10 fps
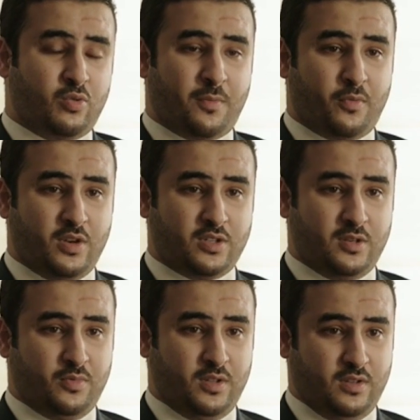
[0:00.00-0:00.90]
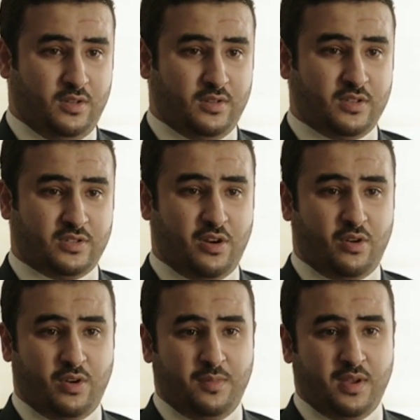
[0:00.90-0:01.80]
cooperation between
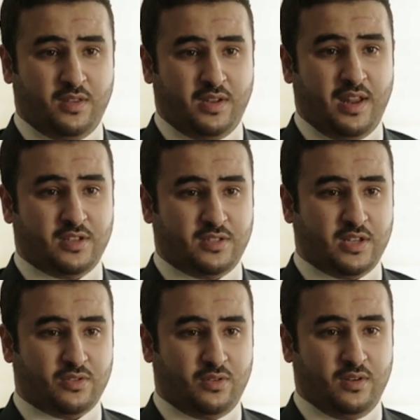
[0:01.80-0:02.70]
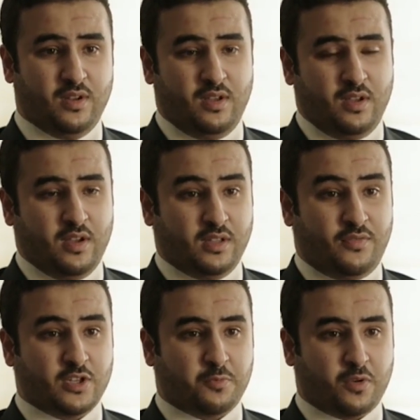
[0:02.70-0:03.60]
Saudi Arabia and the United States on
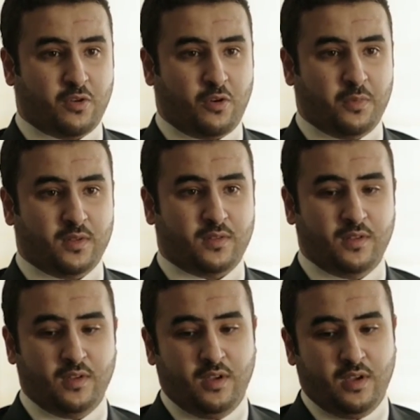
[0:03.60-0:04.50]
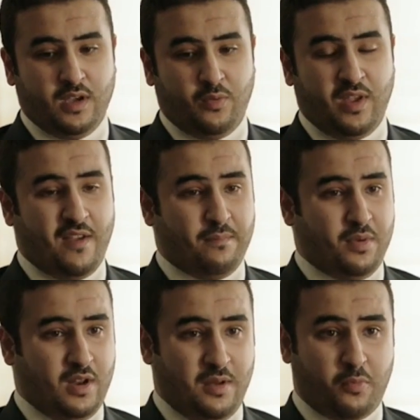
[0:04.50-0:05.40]
defense procurement. We have
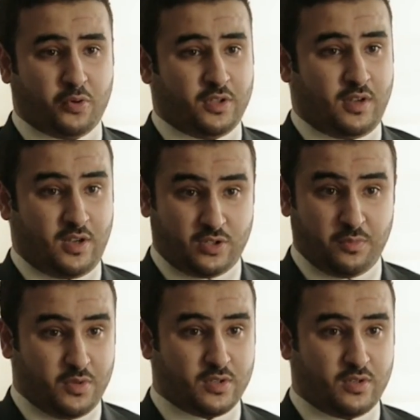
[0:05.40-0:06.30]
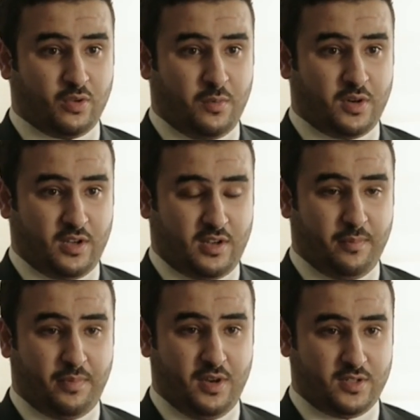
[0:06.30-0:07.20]
been an important customers to American
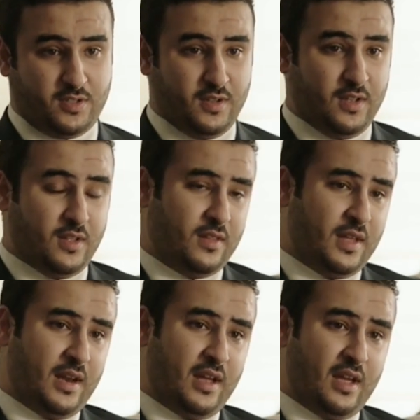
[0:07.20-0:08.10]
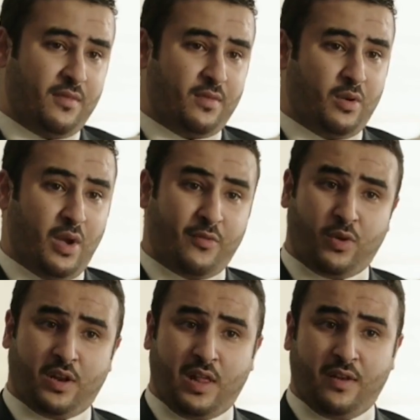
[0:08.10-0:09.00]
companies that have
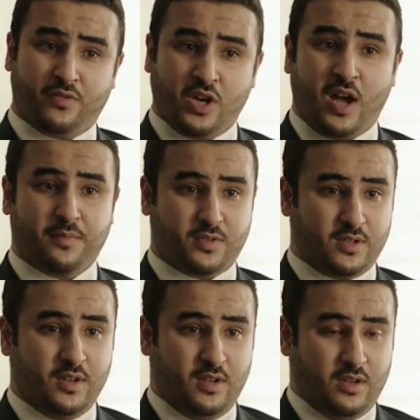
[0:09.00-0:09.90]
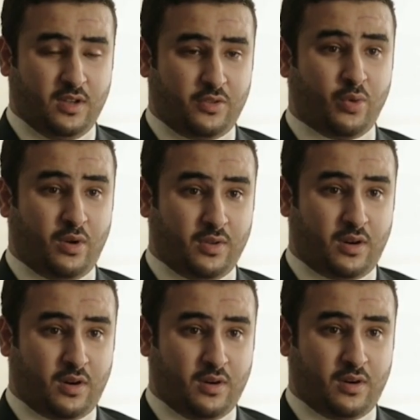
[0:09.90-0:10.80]
created a lot of jobs throughout
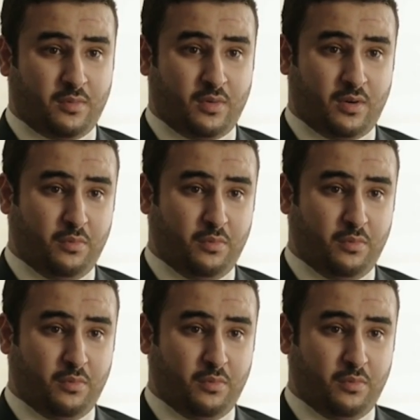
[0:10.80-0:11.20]
our